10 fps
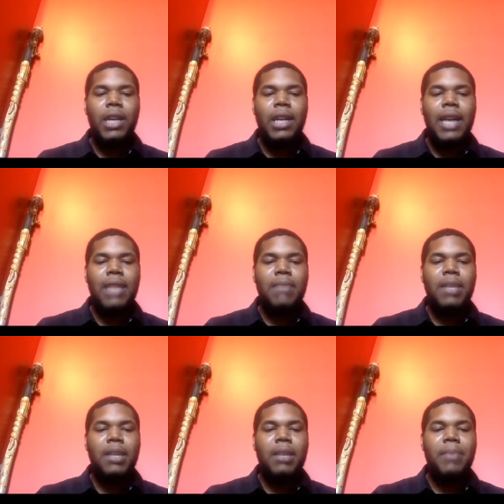it has
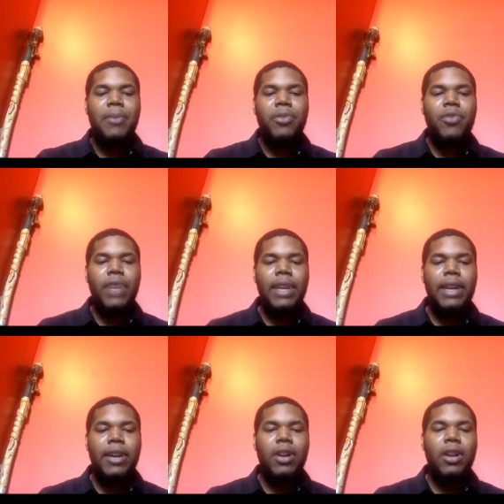been a number three
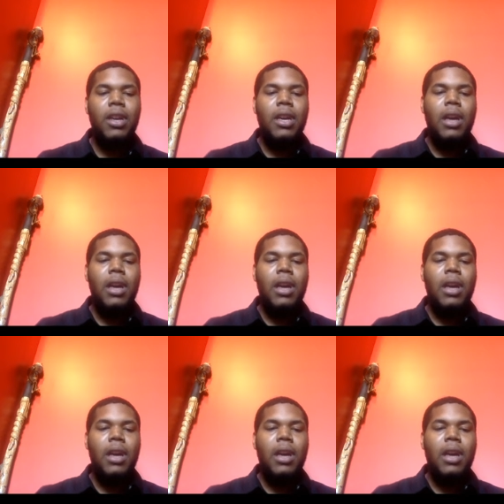year